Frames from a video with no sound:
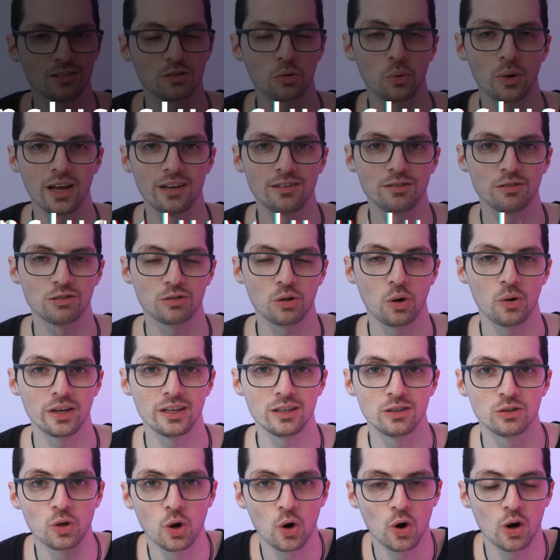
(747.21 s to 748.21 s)
So as you saw,
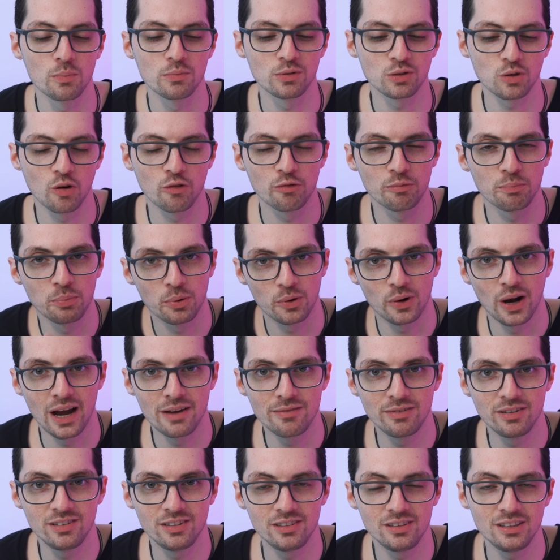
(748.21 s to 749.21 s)
in terms of
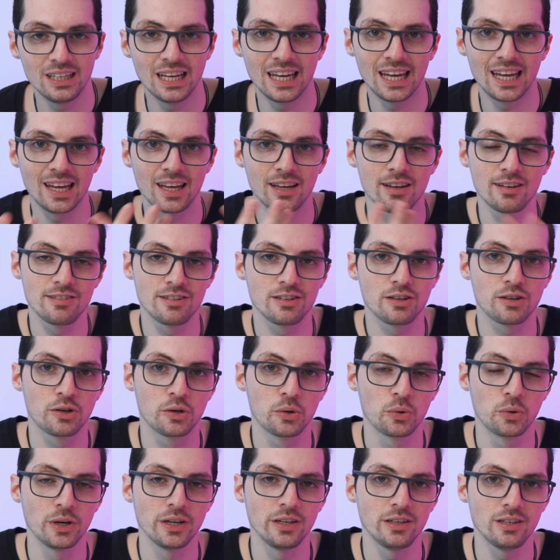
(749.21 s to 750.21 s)
privacy and
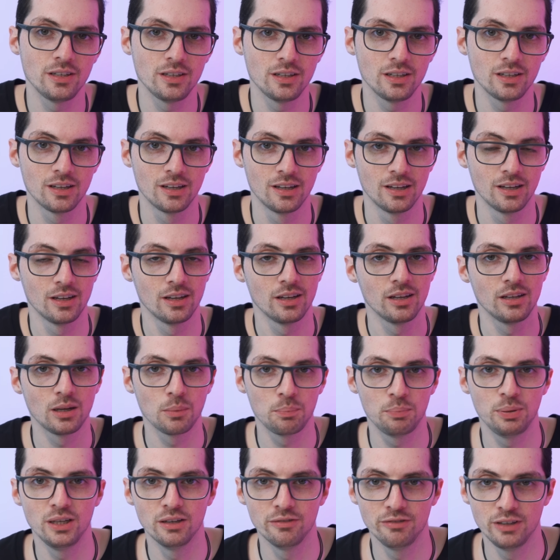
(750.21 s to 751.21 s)
security, the
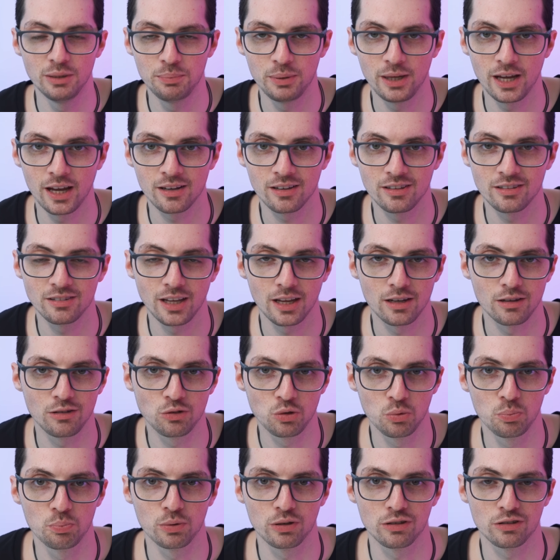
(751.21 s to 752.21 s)
PIA VPN stands
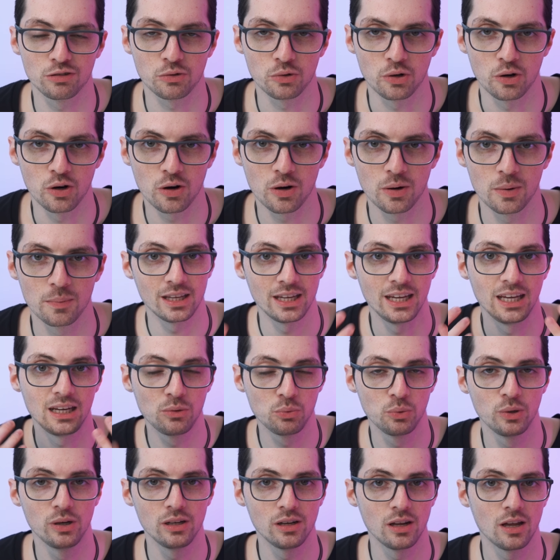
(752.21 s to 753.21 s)
super strong. It
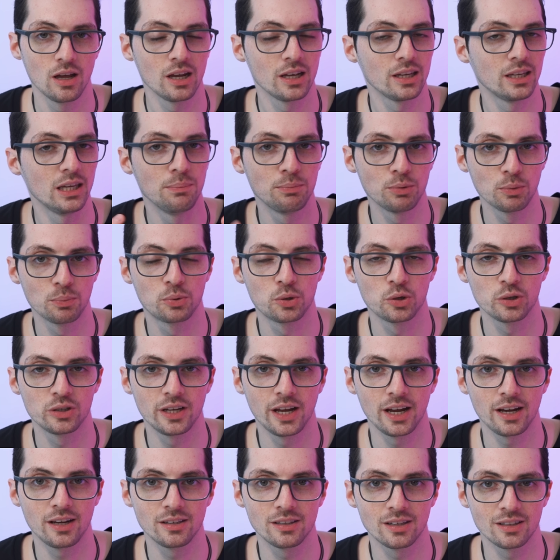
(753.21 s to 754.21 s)
will keep you
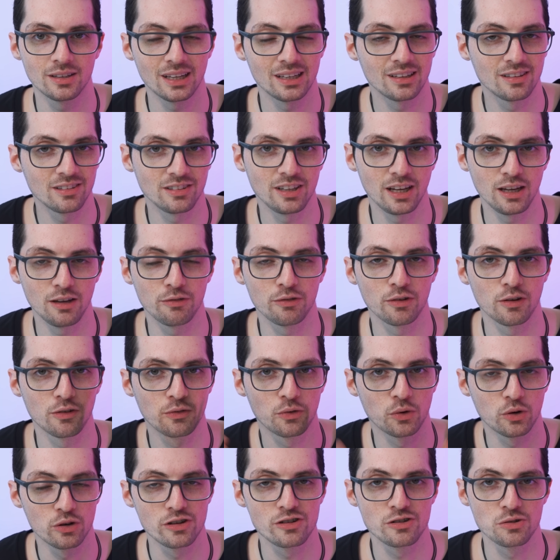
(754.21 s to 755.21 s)
protected and safe
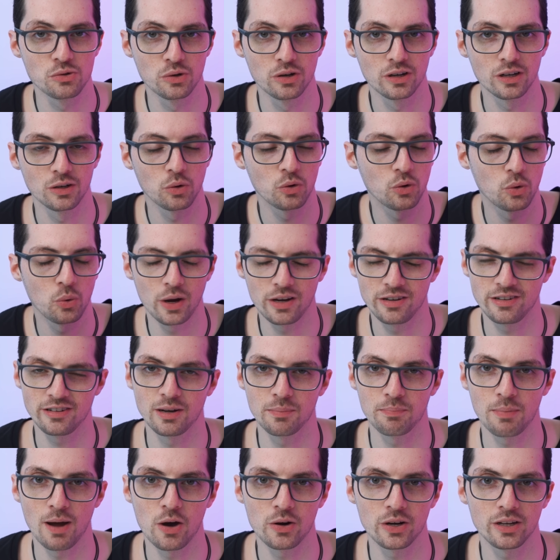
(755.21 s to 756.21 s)
for sure, no
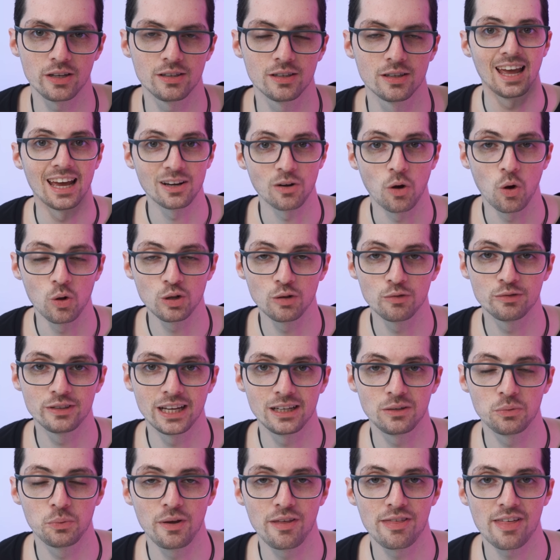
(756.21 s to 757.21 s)
question about it. And all of
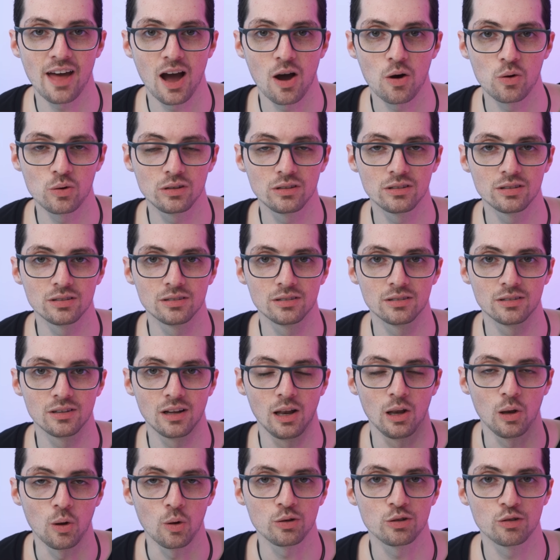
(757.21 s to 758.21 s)
that without
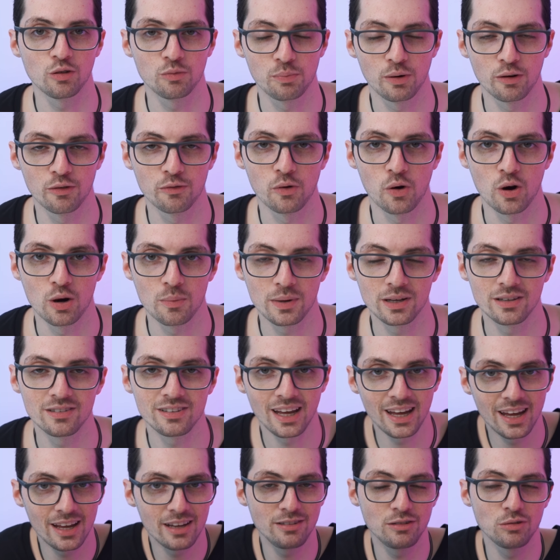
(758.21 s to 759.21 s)
loss of performance,
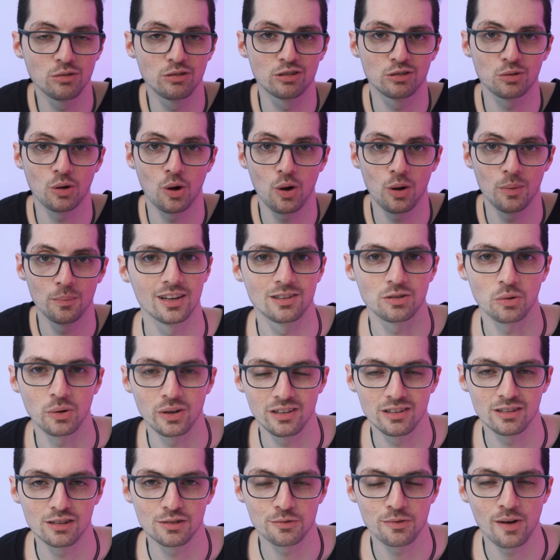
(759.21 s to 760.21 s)
as you saw. So
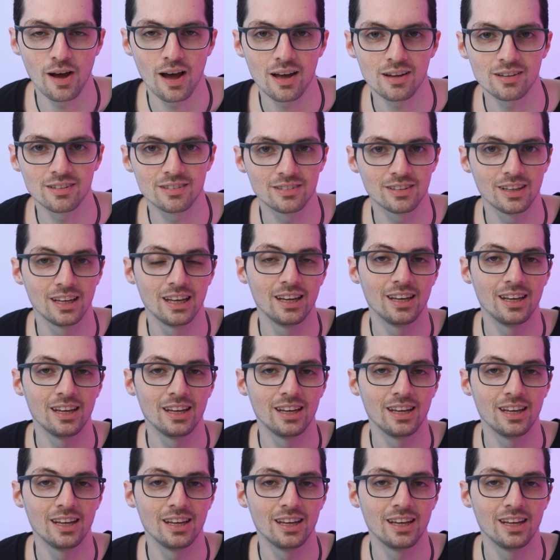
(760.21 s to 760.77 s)
it's fast,